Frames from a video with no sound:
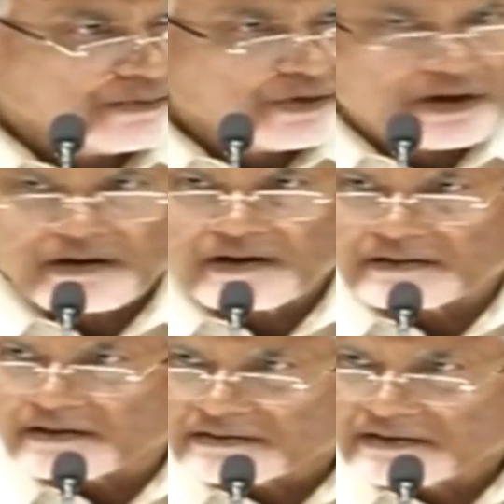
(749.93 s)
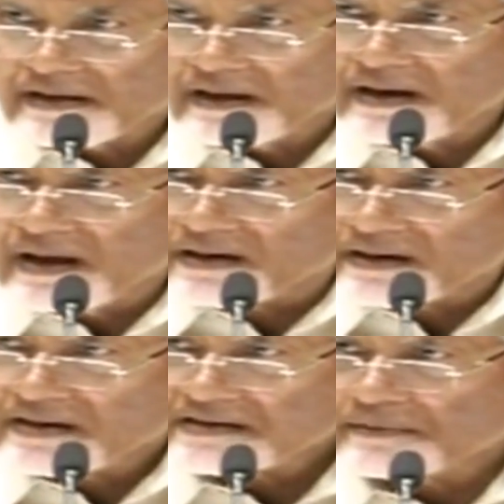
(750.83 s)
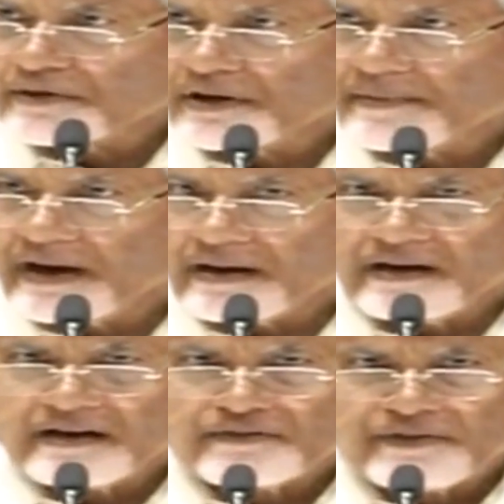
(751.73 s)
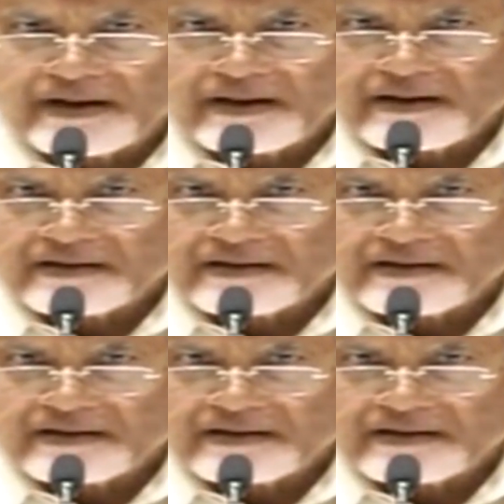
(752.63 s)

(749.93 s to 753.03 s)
we are not asking any unreasonable demand. It is very